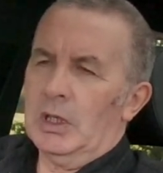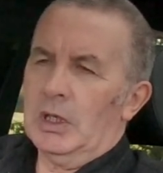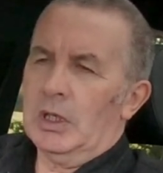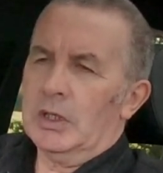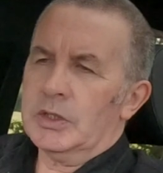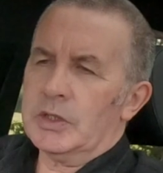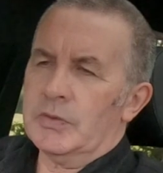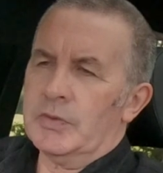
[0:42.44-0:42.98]

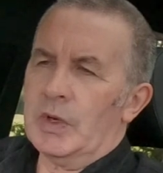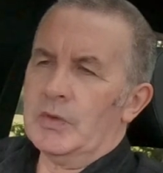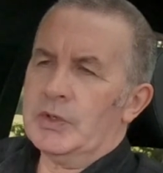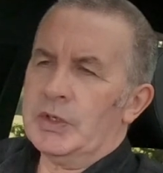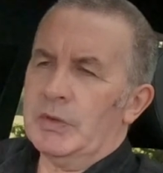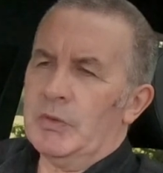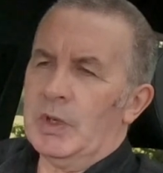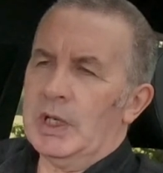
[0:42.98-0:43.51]
It's a
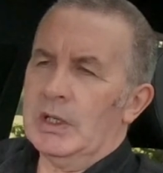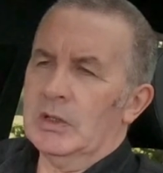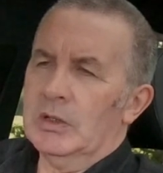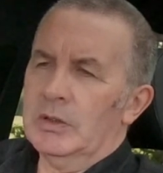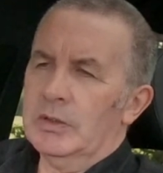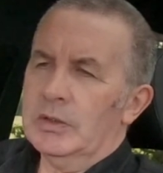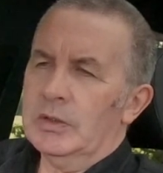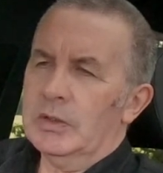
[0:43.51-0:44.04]
rotary wheel.
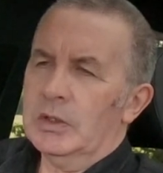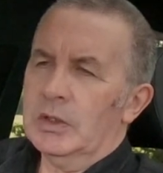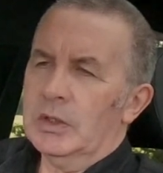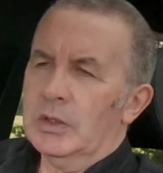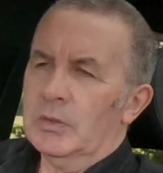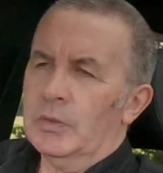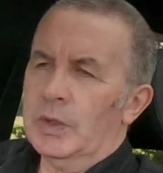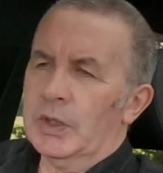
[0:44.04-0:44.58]

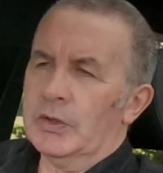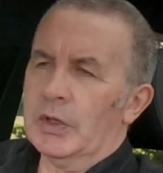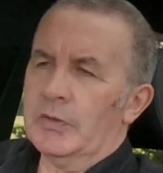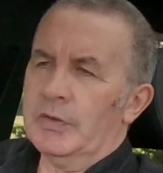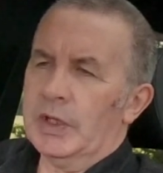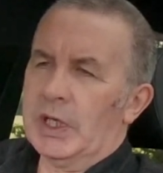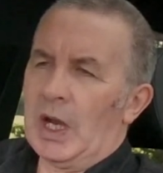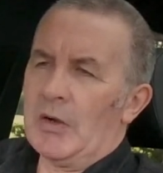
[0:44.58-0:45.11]
We're
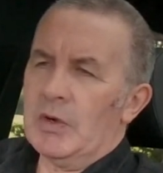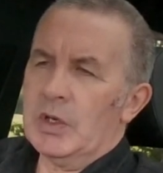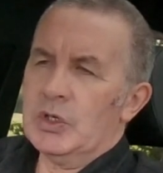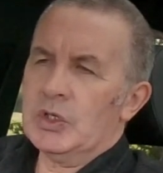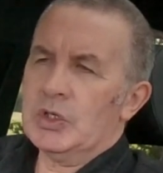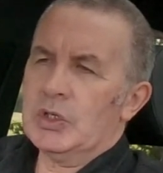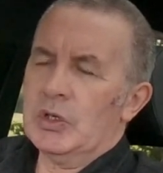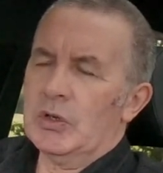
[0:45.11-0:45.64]
Grosvenor
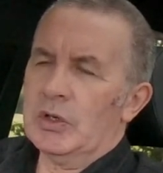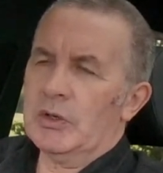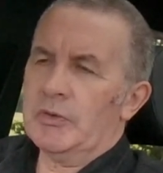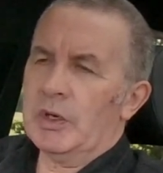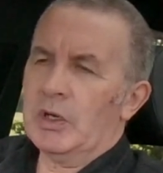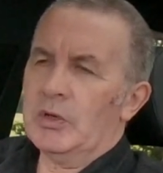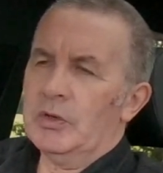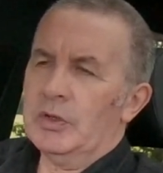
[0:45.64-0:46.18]
Garage, Chorley
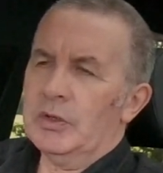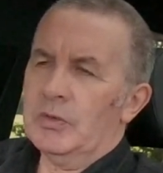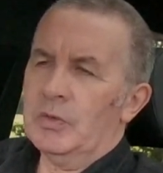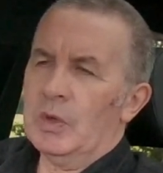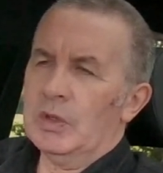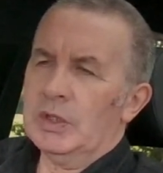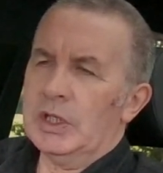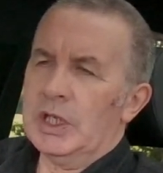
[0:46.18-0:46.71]
Road,
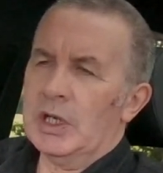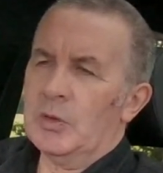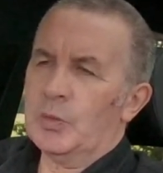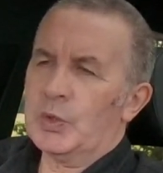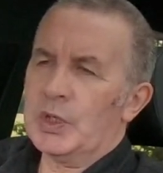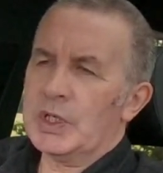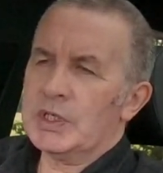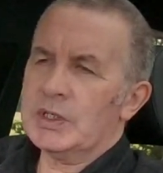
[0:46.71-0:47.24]
Wantleydale,
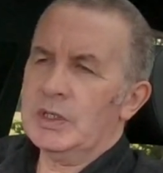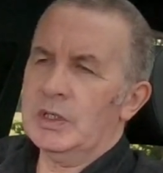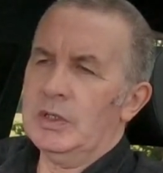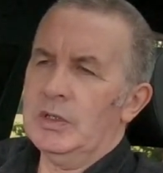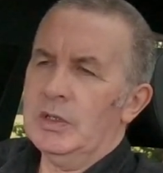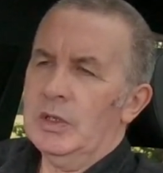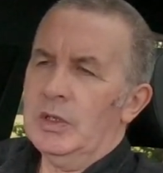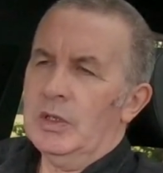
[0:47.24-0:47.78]
Preston,
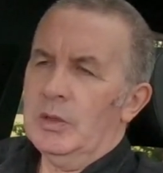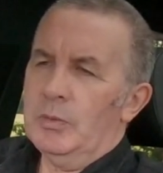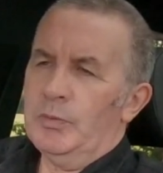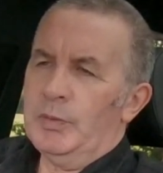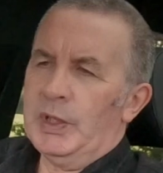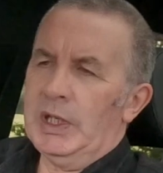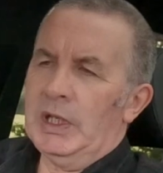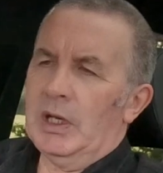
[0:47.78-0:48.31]

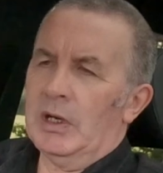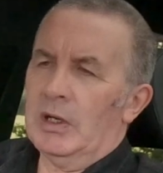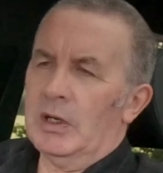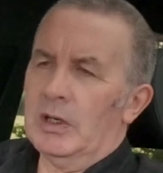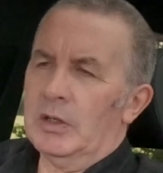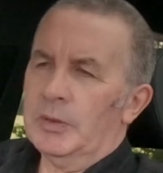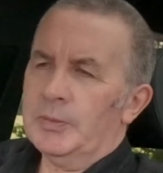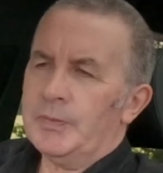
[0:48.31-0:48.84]

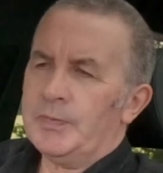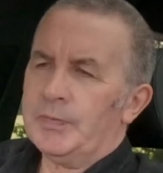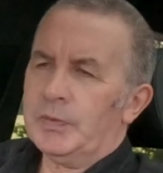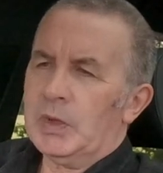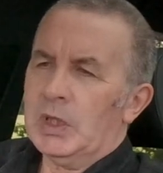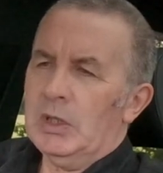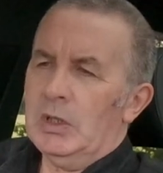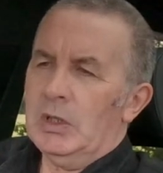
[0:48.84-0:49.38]
PR.
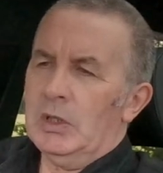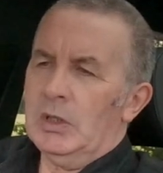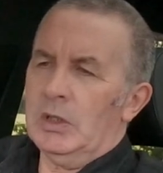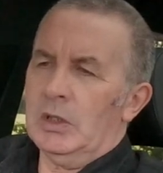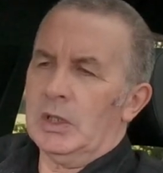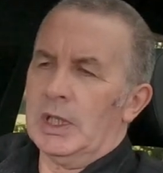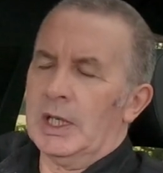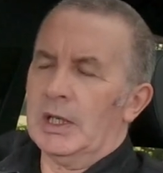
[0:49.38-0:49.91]

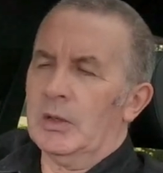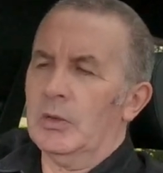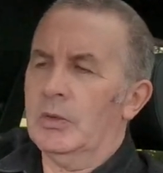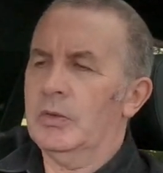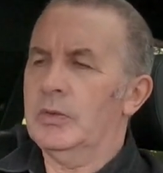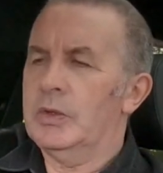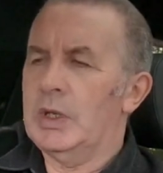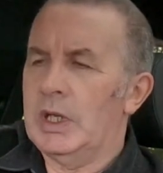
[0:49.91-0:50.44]
Now,
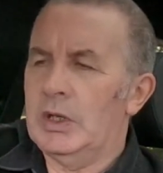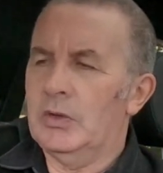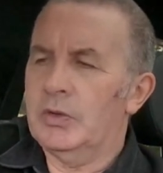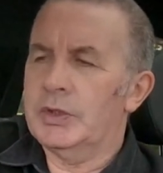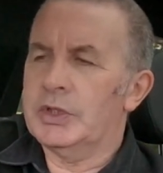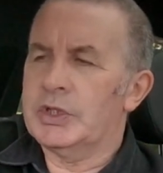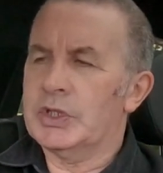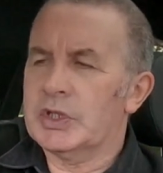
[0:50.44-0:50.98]
in
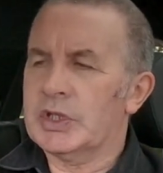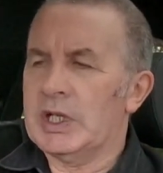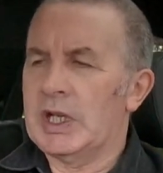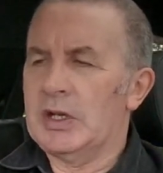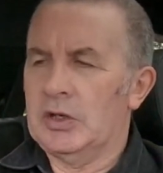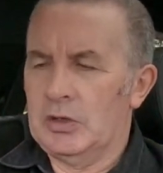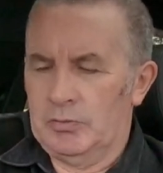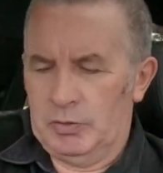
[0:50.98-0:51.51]
order to select
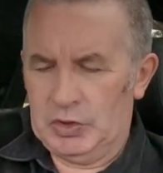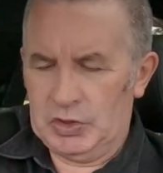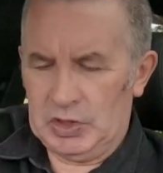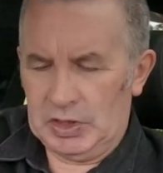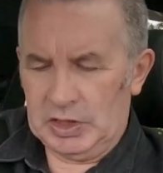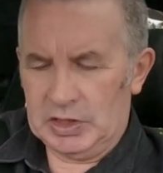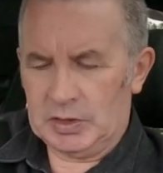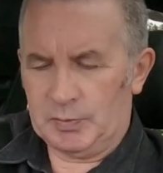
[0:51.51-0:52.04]
numbers, you
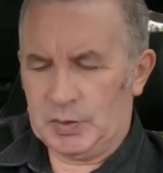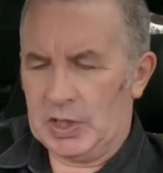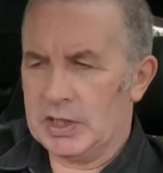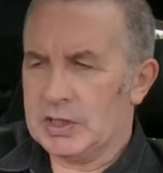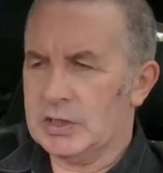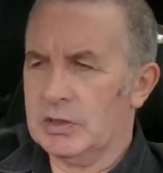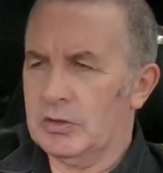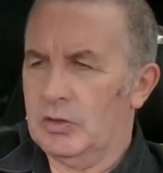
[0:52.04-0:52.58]
need to
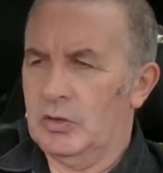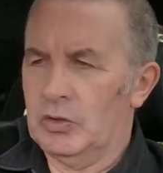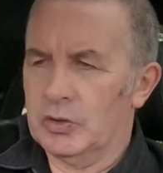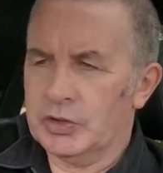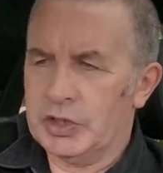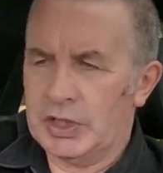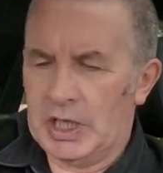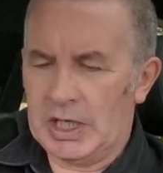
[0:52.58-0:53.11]
press 0
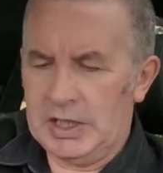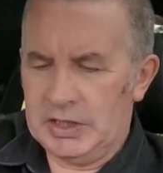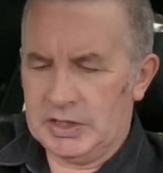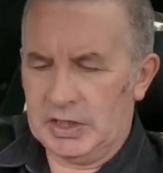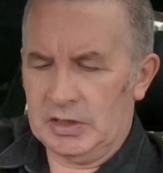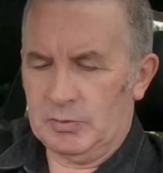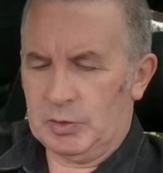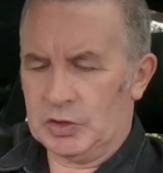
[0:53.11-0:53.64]
to 9 is
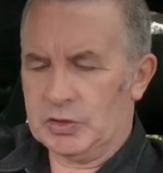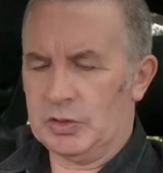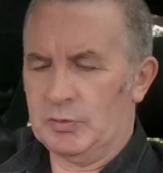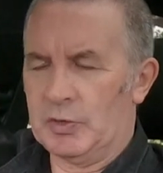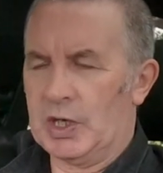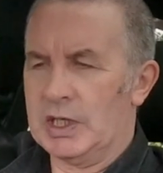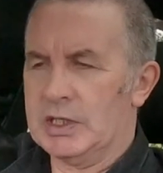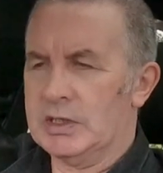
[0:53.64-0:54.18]
in the
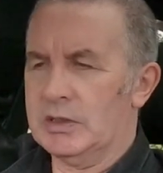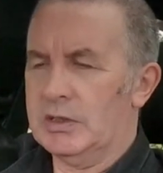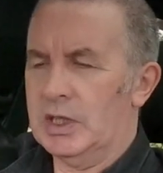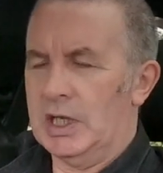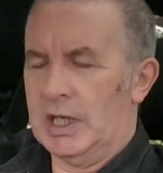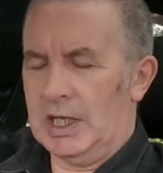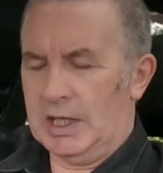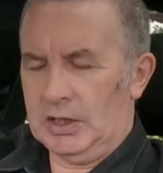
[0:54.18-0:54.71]
bottom right
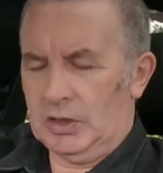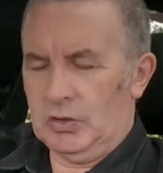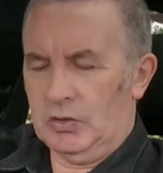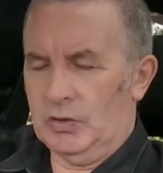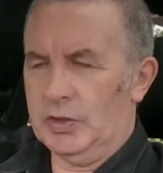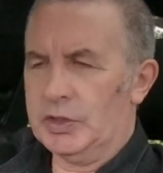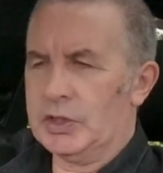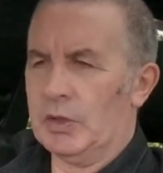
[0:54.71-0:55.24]
hand
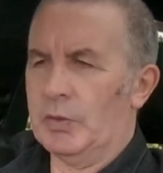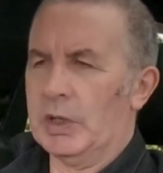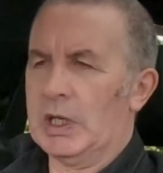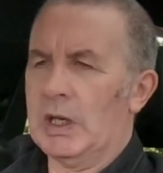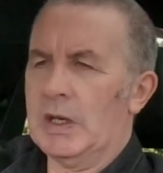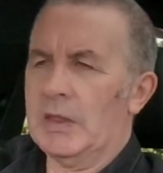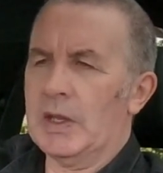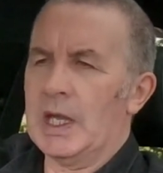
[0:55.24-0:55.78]
corner, so we'll
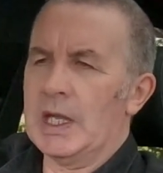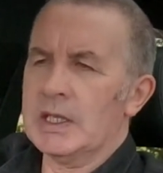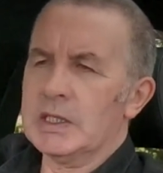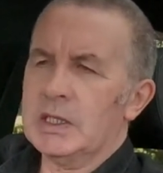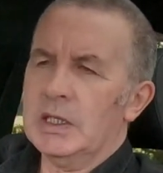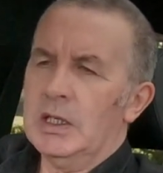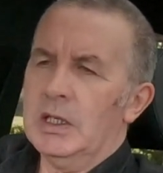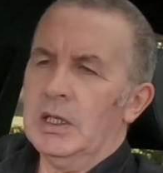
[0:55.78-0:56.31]
click that,
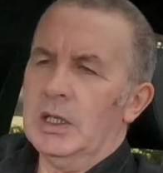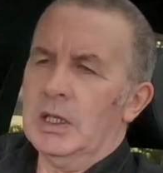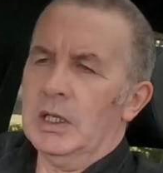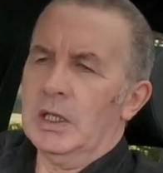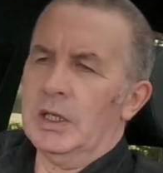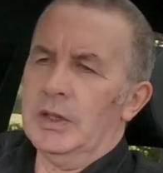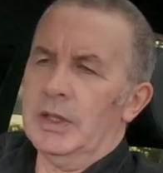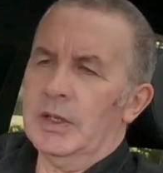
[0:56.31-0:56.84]

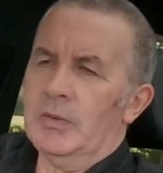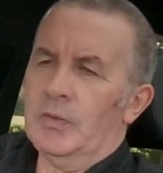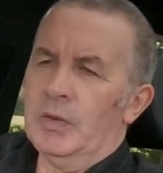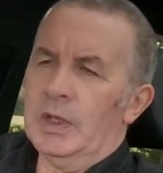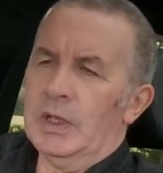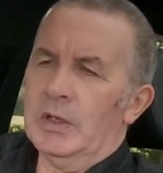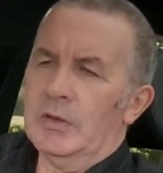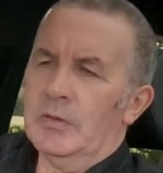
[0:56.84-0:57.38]
and then
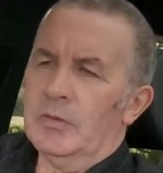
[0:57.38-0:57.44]
we're